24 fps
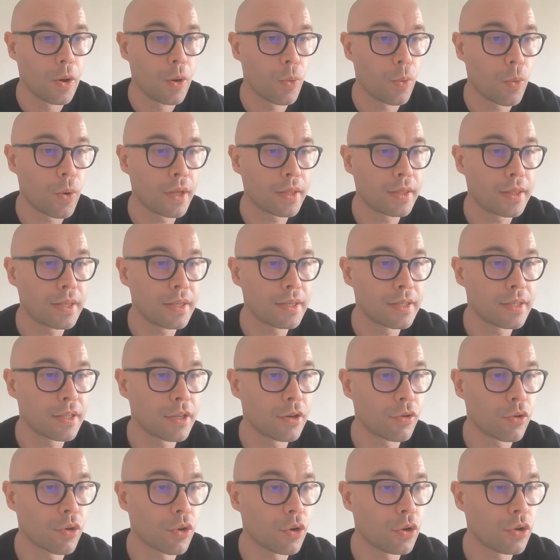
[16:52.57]
What is
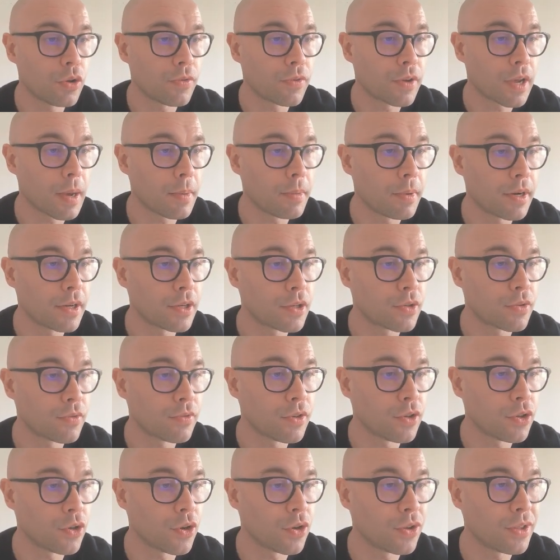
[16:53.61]
the role of Cabernet
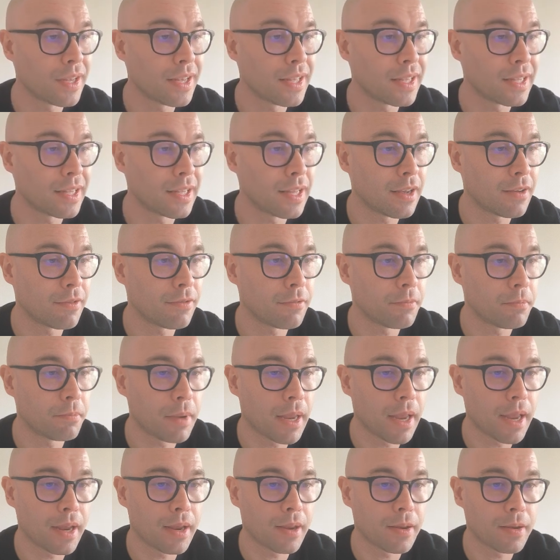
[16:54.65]
Sauvignon in left
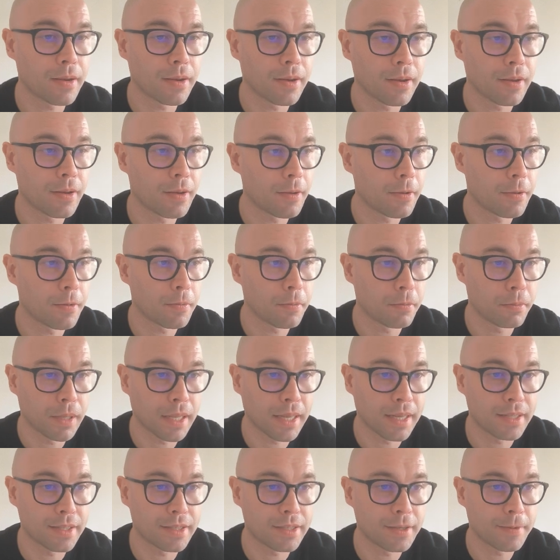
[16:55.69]
bank
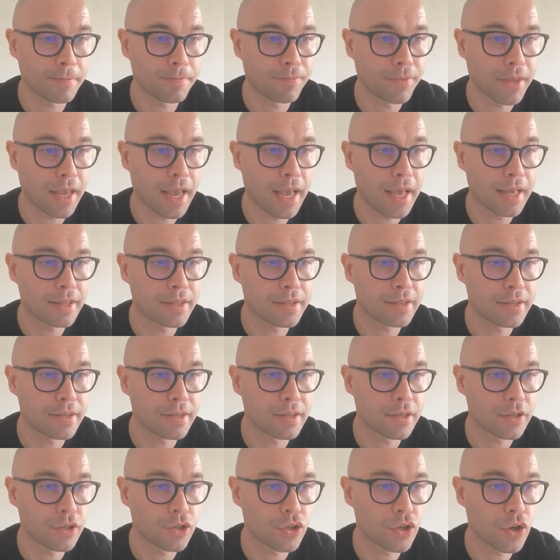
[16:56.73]
blends?
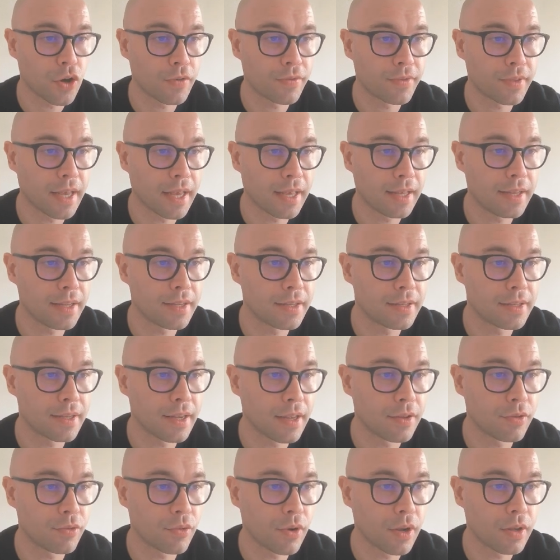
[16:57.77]
Adds soft tannins
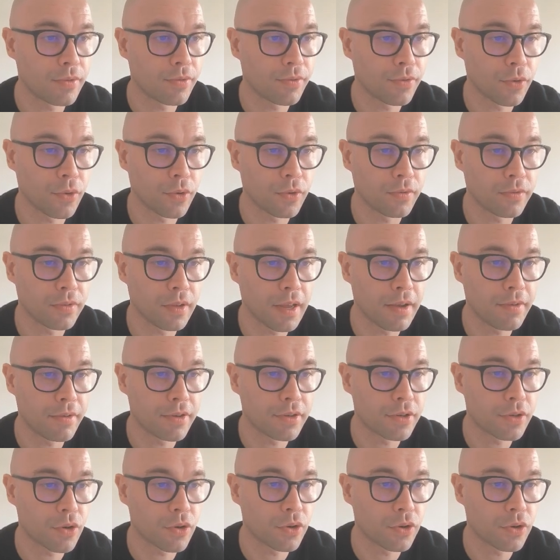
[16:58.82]
and red fruit flavors,